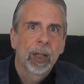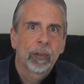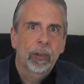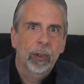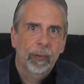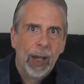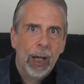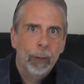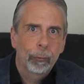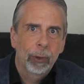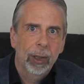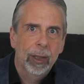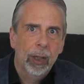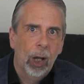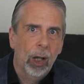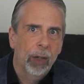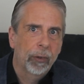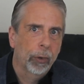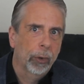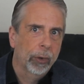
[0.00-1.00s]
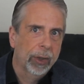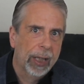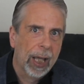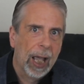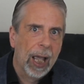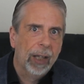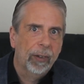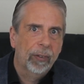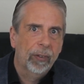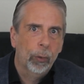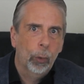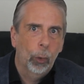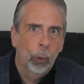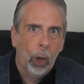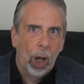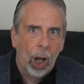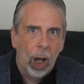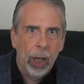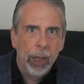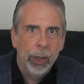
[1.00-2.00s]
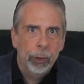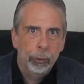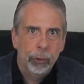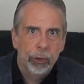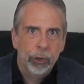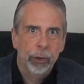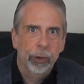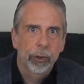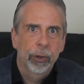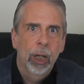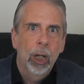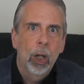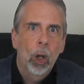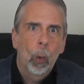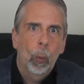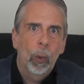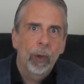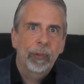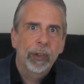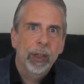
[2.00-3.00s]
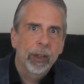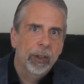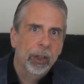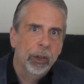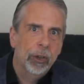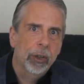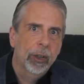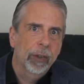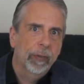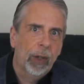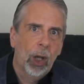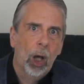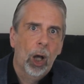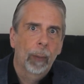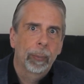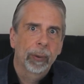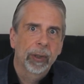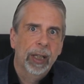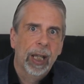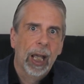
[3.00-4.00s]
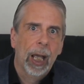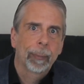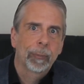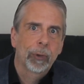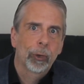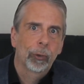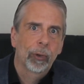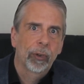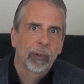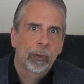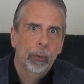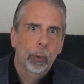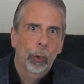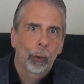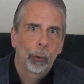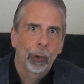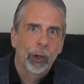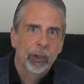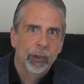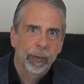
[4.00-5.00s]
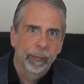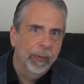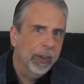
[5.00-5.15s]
so that relies on gas or hydrogen with the addition of carbon capture and storage.